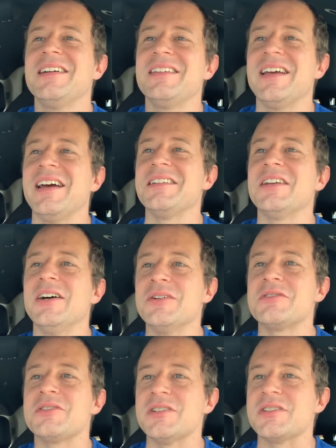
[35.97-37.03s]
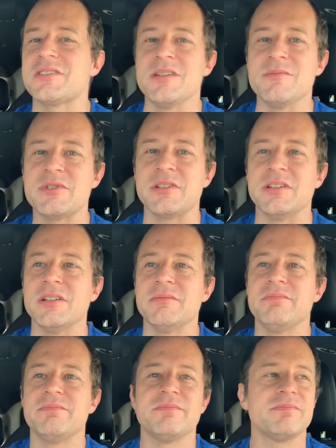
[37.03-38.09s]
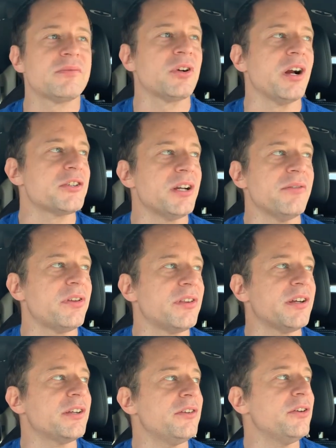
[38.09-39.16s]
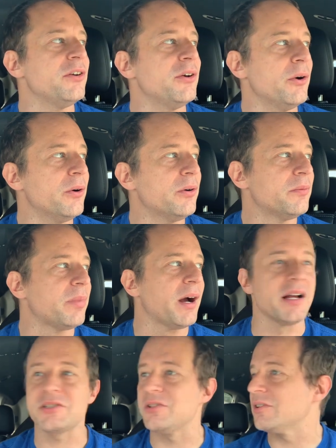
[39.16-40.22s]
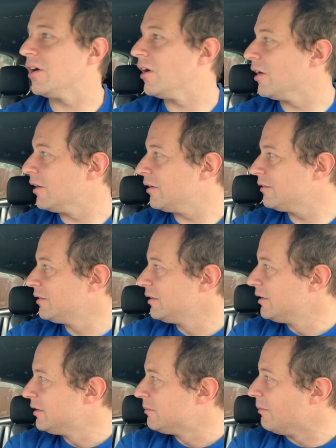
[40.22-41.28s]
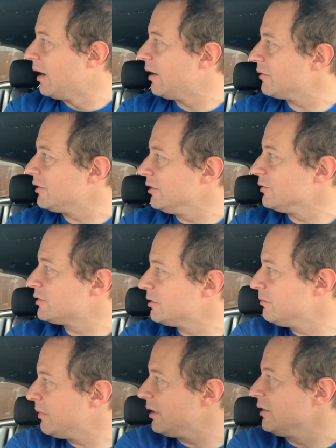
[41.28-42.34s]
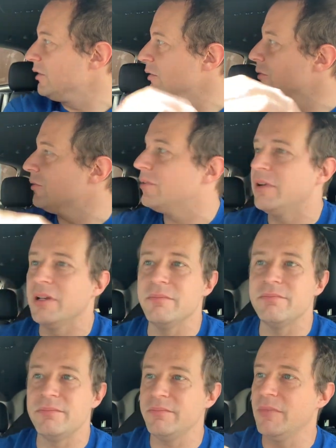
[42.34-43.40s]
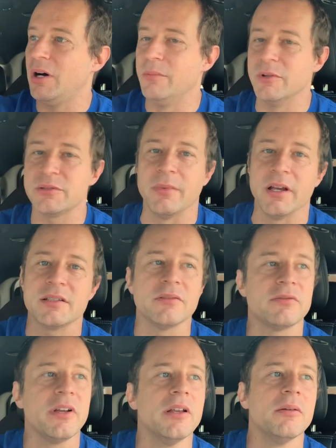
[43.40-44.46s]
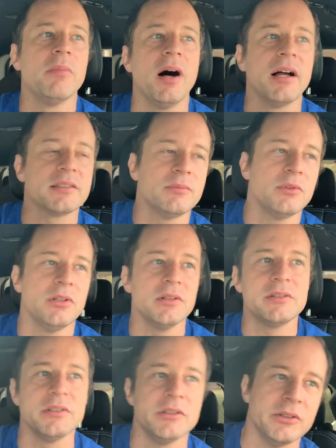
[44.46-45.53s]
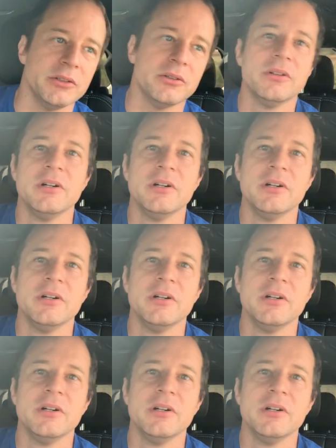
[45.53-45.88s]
the head coach just seems to crush everything you do, pass your guard, mount you, submit you, and he almost makes it feel impossible to